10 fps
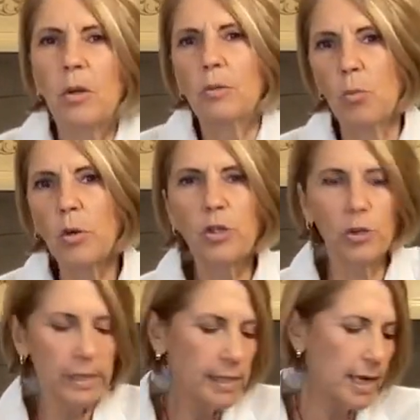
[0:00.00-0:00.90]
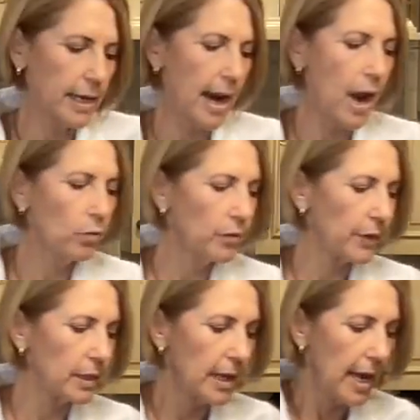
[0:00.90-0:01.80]
Well, the moisture is taken out of
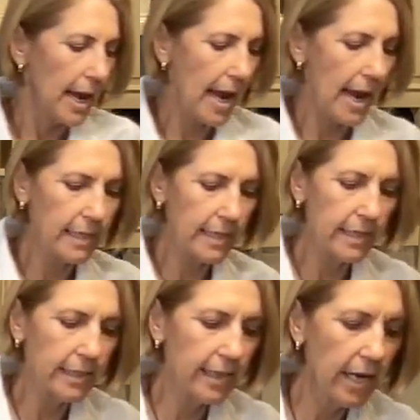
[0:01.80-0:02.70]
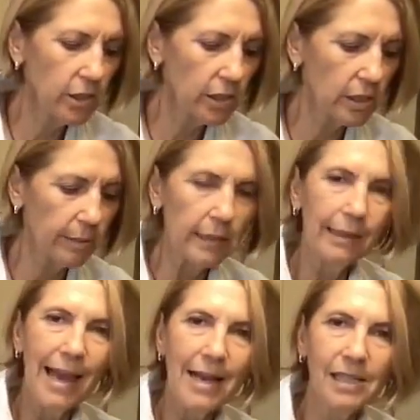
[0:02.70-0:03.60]
it, and it tends to be
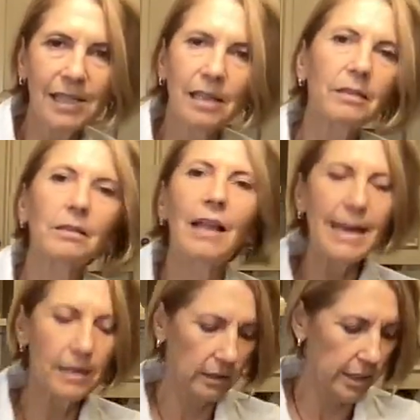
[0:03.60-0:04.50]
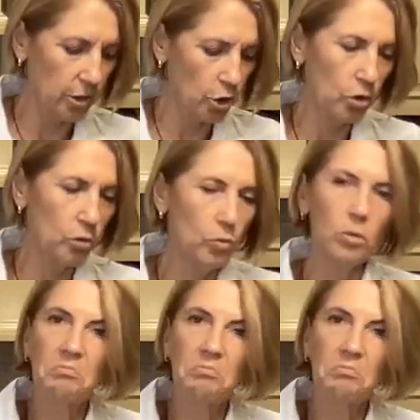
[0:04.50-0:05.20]
less likely to